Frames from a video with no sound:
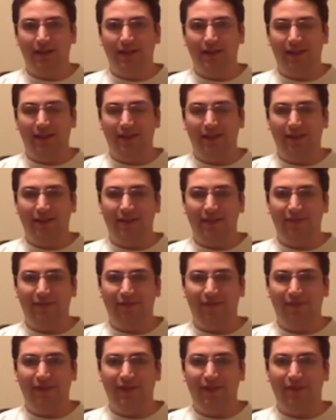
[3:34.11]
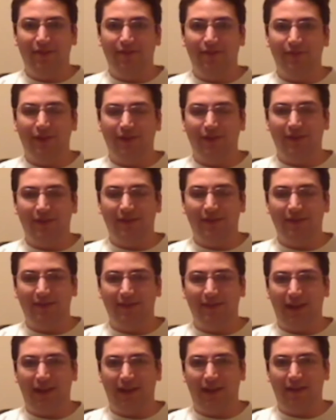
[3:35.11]
It doesn't feel very
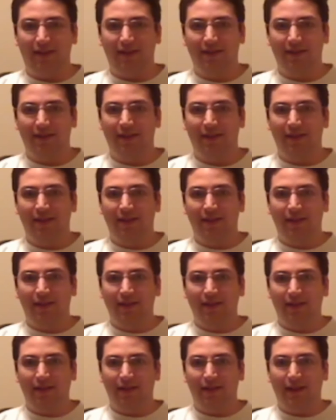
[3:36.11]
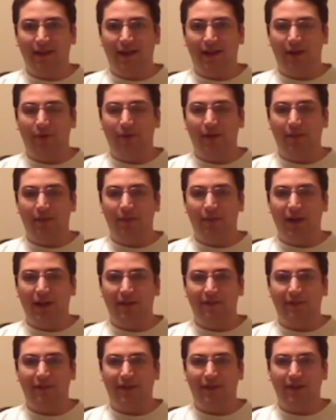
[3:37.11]
distinct. Now, in
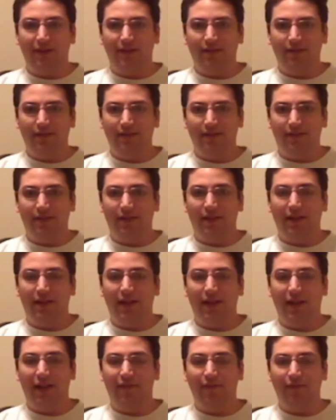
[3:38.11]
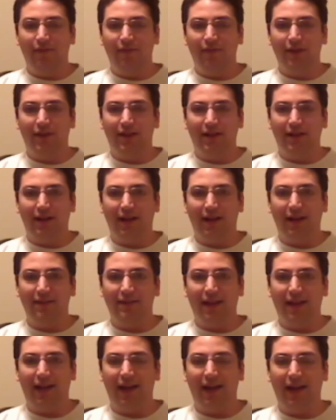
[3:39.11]
Pathfinder, every
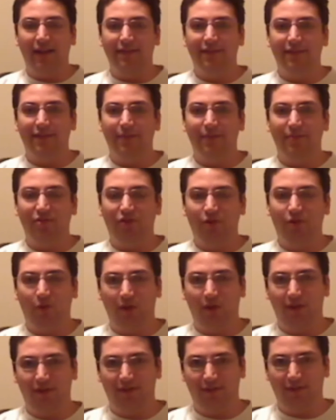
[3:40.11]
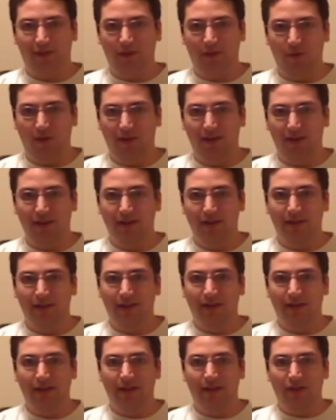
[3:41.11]
class has some choice to it.
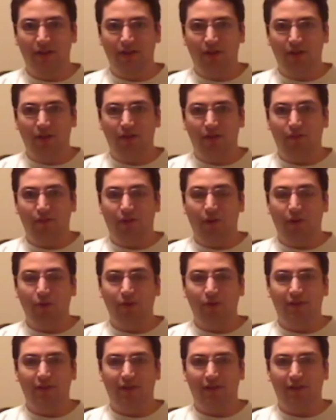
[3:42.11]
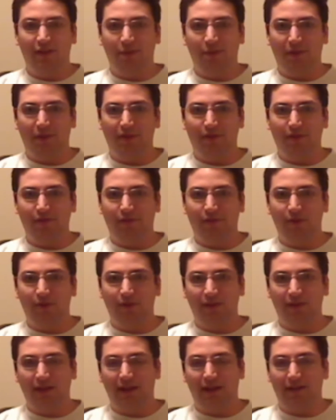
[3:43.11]
Rogues get special
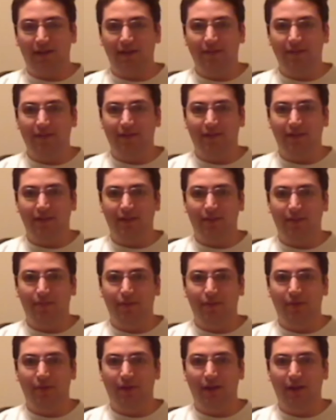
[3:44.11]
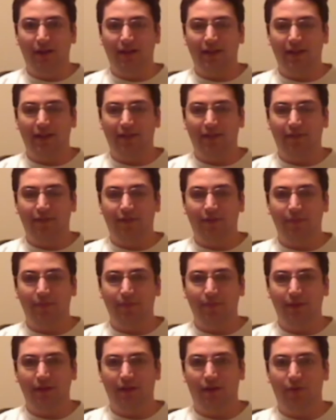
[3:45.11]
rogue talents that let them do anything
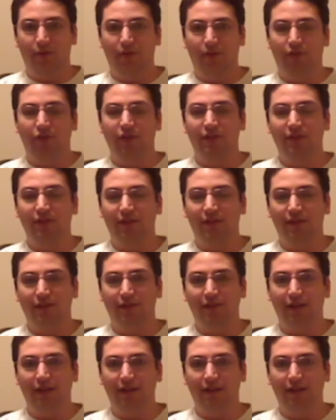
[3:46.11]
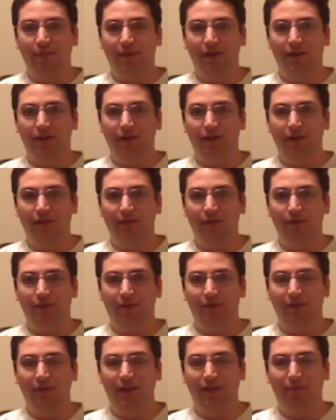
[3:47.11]
from, increasing their stealth abilities to
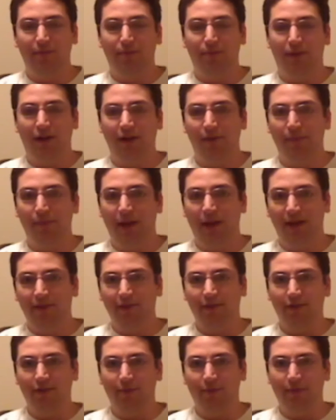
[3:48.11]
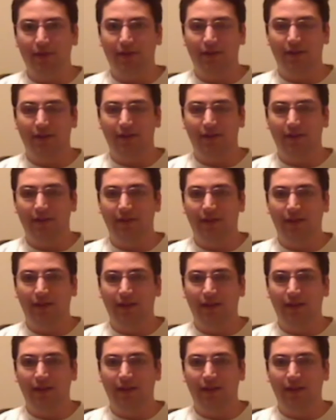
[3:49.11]
giving them minor magical abilities.